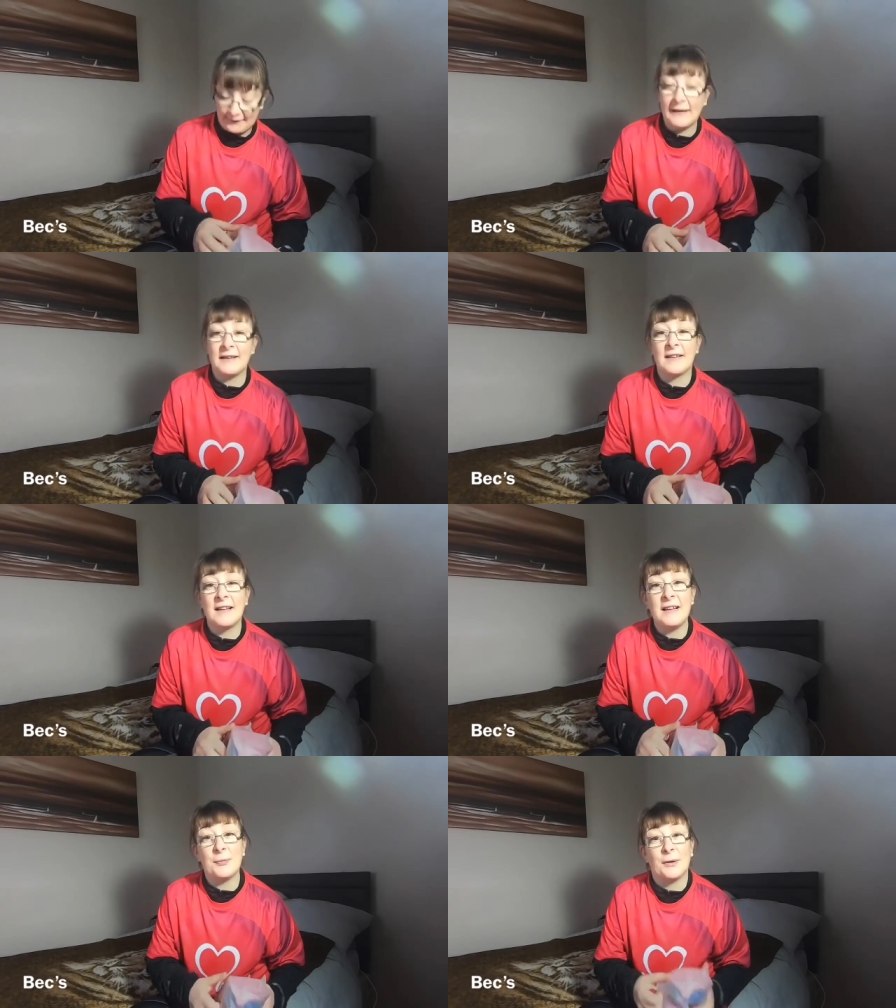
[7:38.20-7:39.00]
into
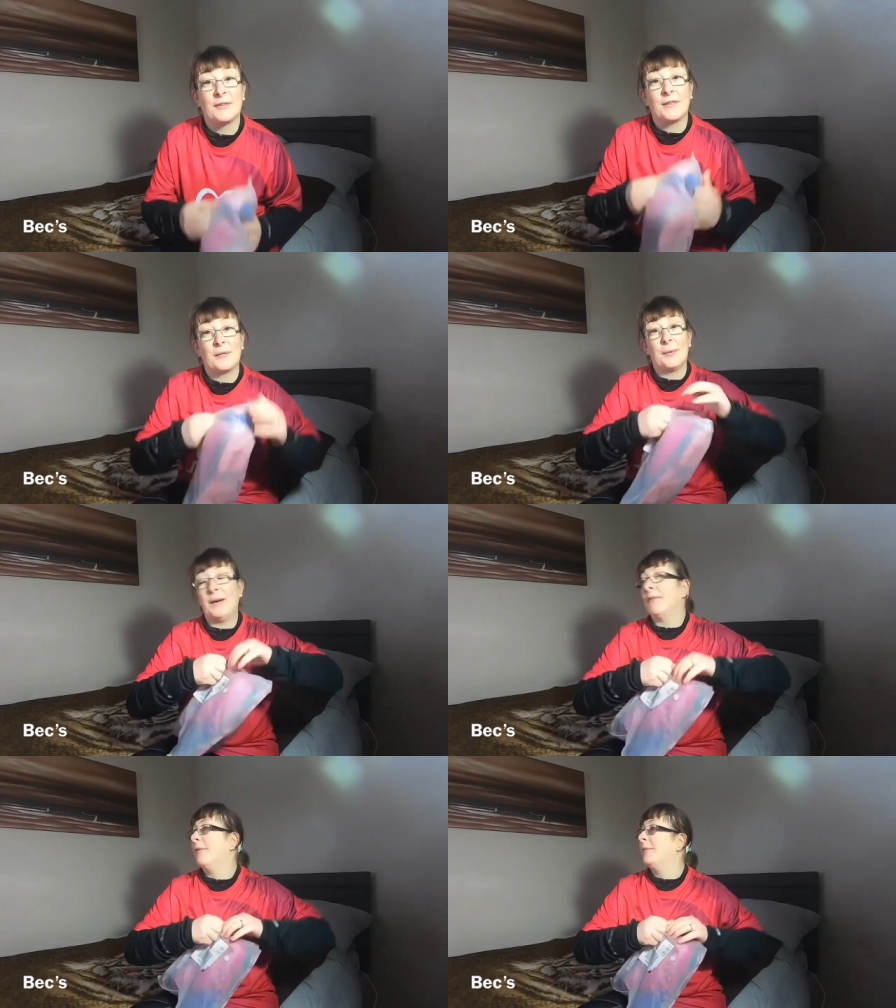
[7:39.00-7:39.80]
these ones as well.
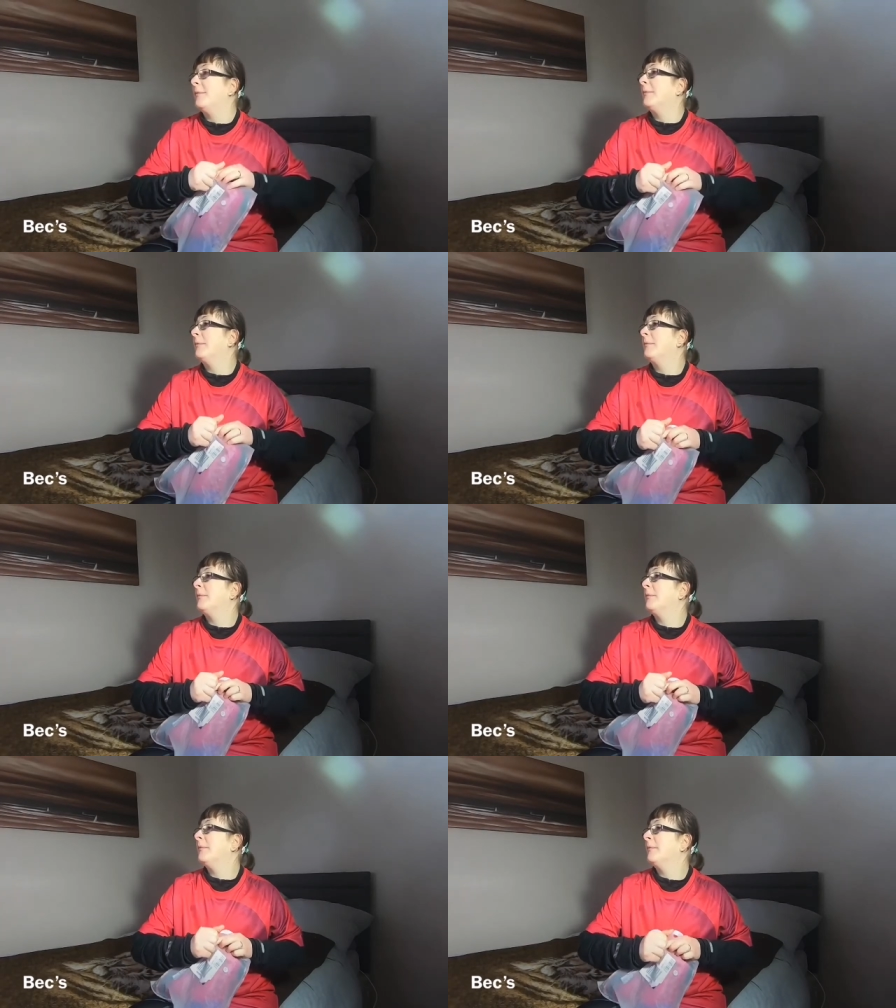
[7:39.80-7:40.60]

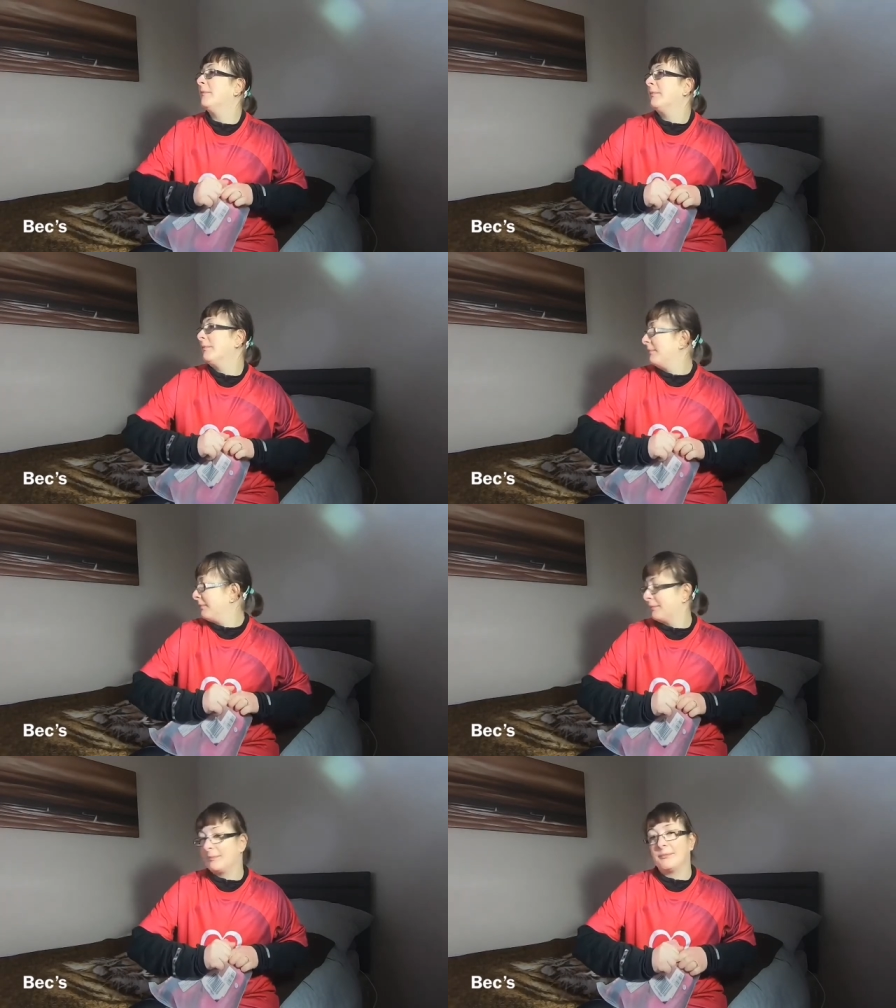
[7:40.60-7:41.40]

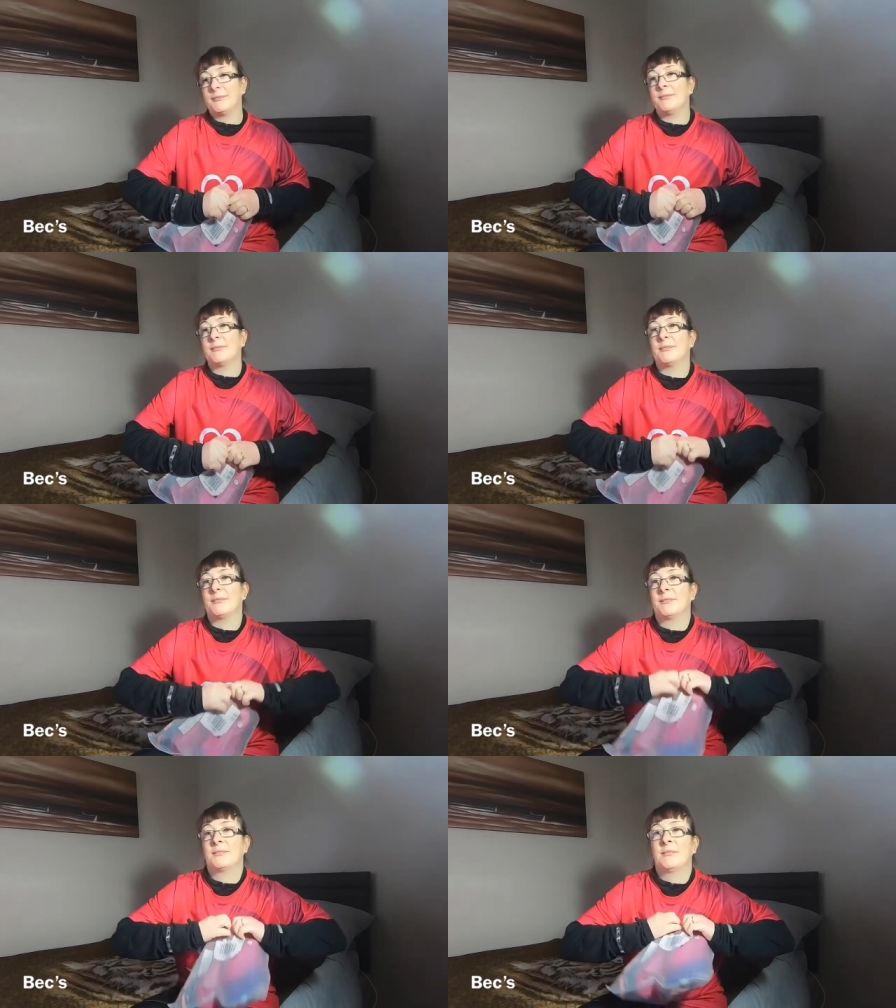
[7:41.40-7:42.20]

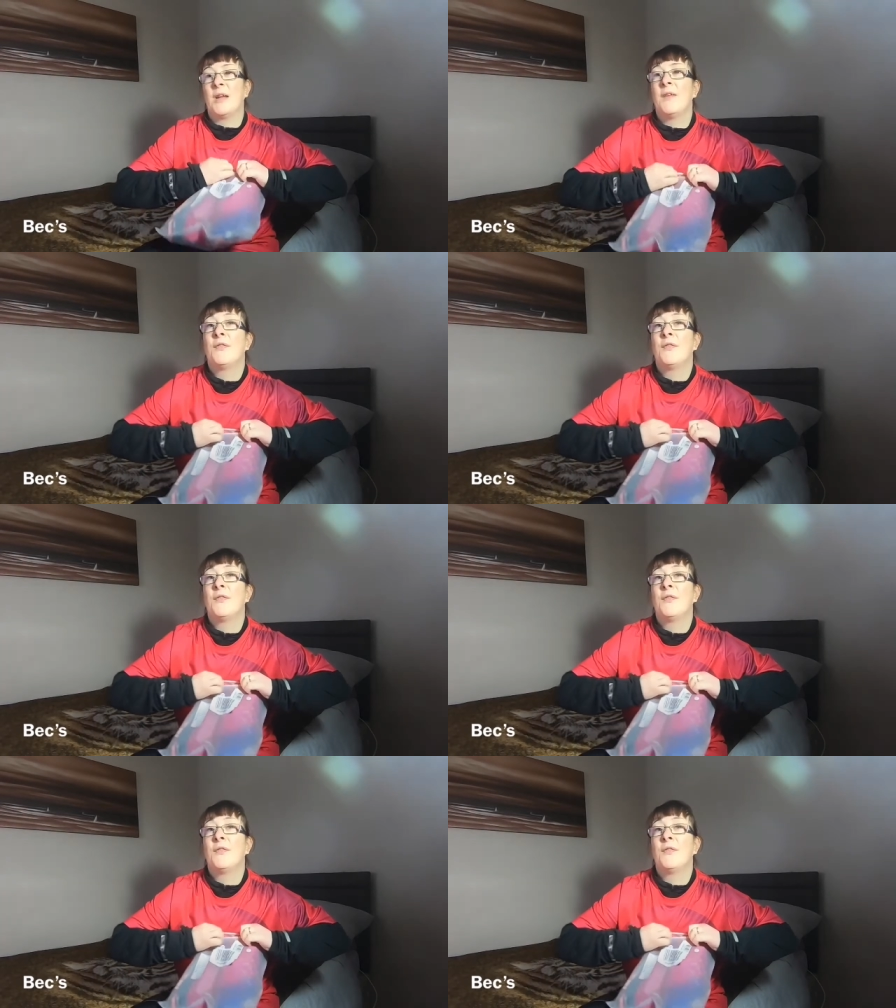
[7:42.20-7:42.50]
If